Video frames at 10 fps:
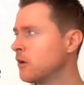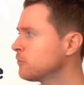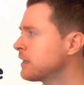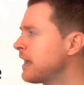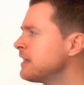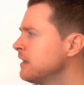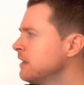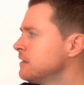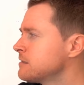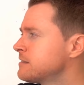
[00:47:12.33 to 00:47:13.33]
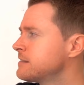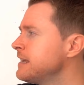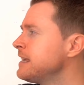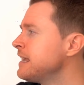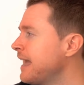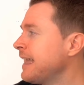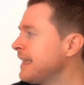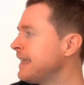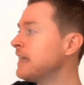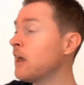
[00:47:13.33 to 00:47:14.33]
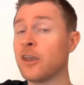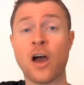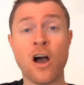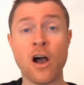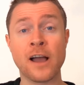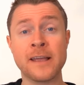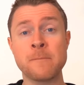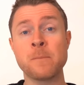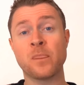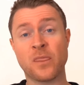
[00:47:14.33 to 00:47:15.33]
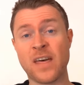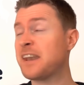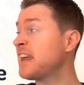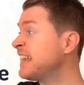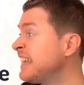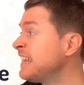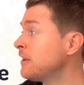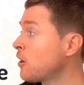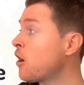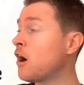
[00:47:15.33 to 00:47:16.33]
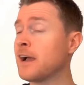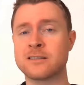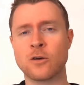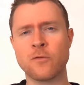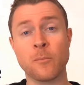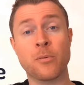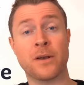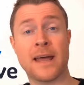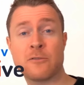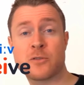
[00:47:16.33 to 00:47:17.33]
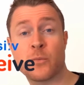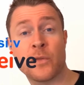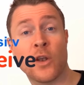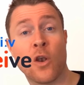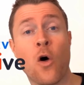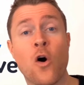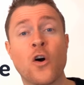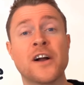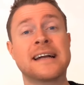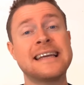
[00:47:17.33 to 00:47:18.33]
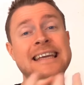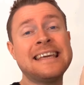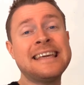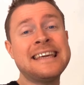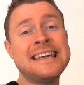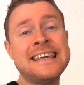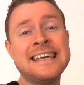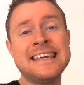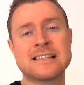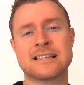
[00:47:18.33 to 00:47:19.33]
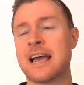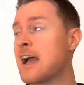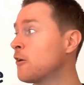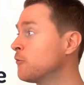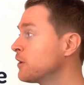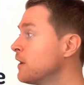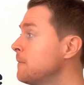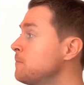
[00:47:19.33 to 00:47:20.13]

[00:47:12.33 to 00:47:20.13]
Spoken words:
Okay, C, E and I, that E and I is often pronounced with the long E sound.